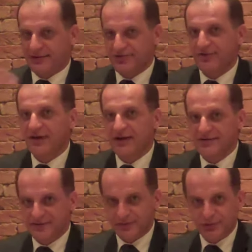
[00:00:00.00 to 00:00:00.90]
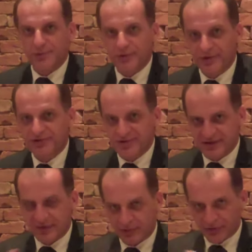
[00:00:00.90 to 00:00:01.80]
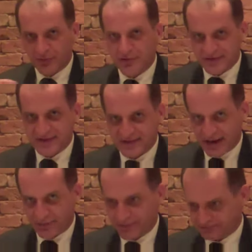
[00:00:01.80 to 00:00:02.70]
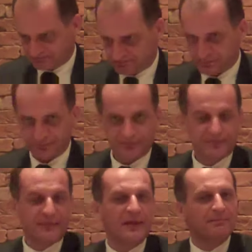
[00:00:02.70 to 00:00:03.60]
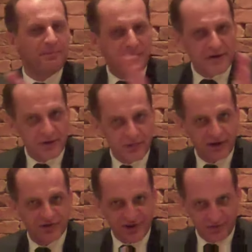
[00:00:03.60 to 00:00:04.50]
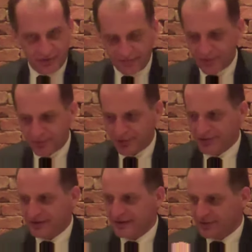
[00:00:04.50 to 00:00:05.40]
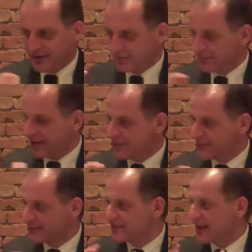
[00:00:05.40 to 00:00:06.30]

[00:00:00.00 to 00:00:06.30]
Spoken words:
And Gevrey is super interesting with roasted salmon. Pinot Noir in general, from Burgundy, you can play with